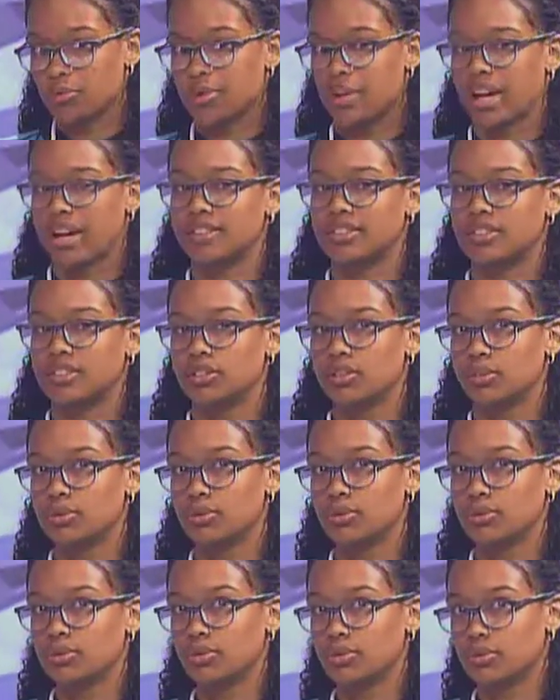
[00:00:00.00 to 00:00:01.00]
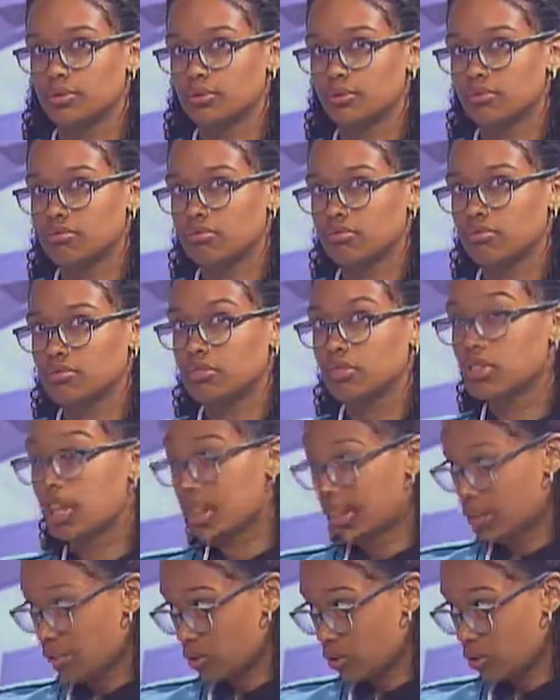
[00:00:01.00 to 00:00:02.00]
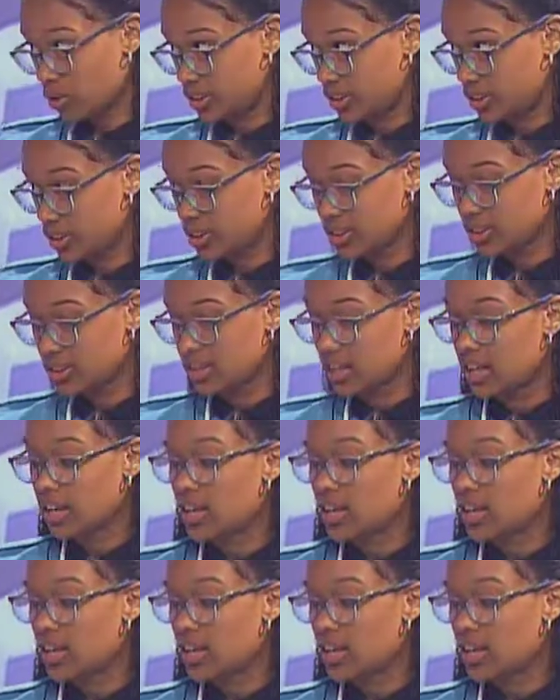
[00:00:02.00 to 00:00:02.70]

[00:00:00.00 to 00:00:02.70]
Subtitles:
we had to do cooking courses